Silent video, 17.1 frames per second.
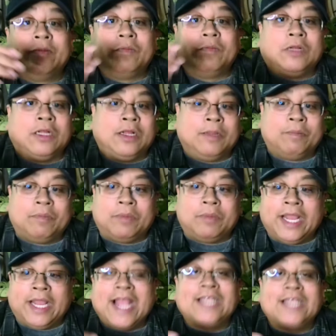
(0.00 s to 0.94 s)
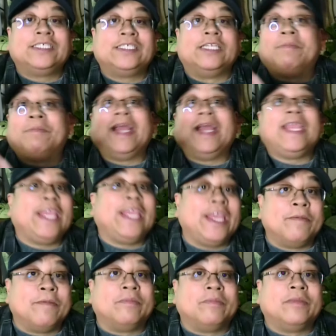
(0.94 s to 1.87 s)
uh, by accident by
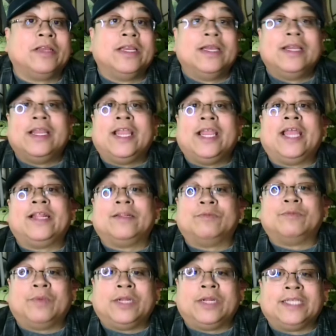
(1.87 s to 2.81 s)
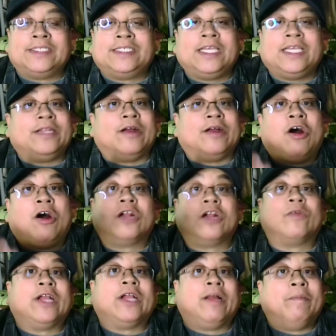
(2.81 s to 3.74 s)
him. And when I said
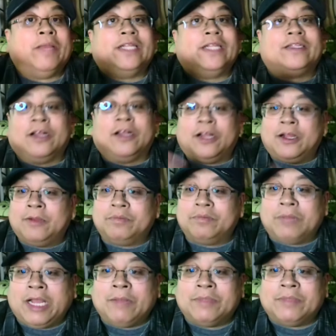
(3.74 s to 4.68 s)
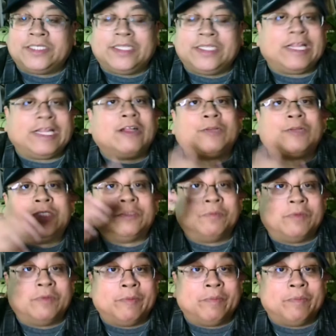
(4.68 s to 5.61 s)
honoring, I meant um, by mis that
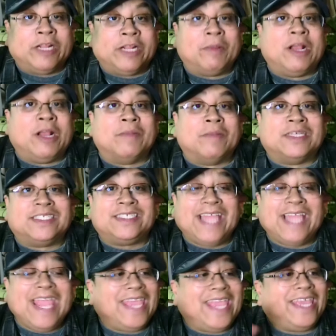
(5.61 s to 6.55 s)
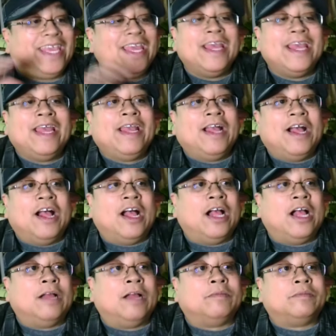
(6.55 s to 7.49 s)
was meant by mistake.
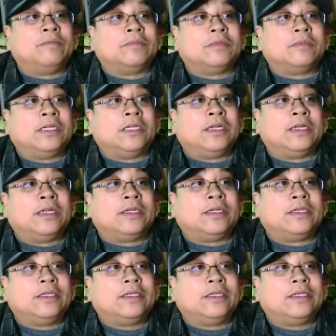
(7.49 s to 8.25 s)
Um, uh,